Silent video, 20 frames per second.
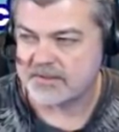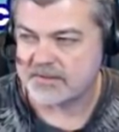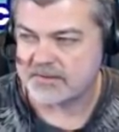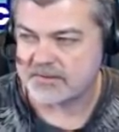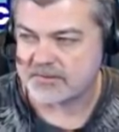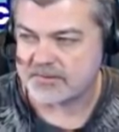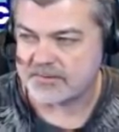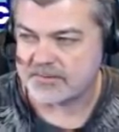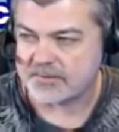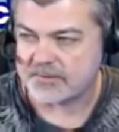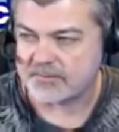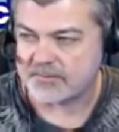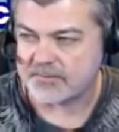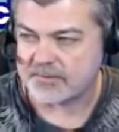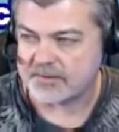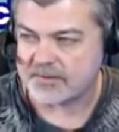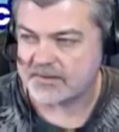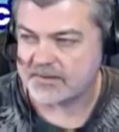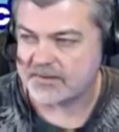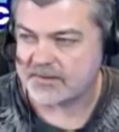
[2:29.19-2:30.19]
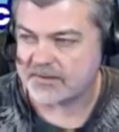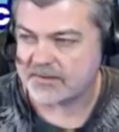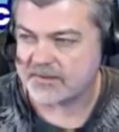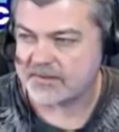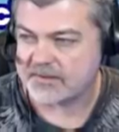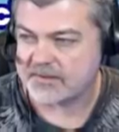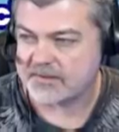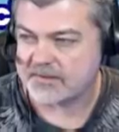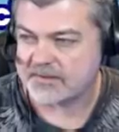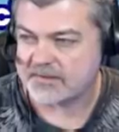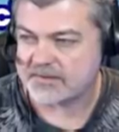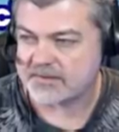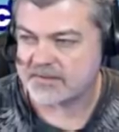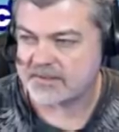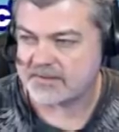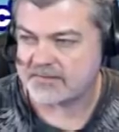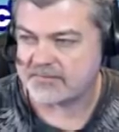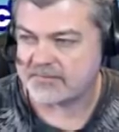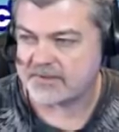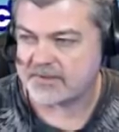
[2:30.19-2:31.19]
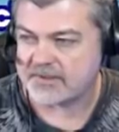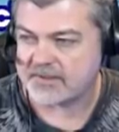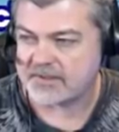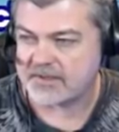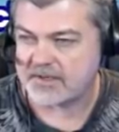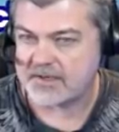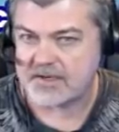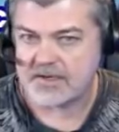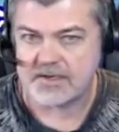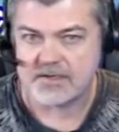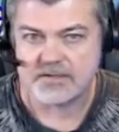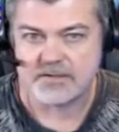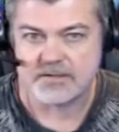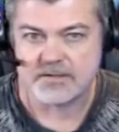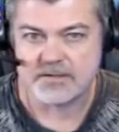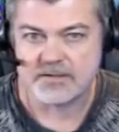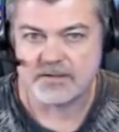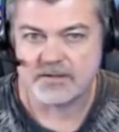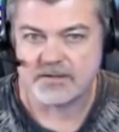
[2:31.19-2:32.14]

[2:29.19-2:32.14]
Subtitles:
So I'm going to right click, save link as.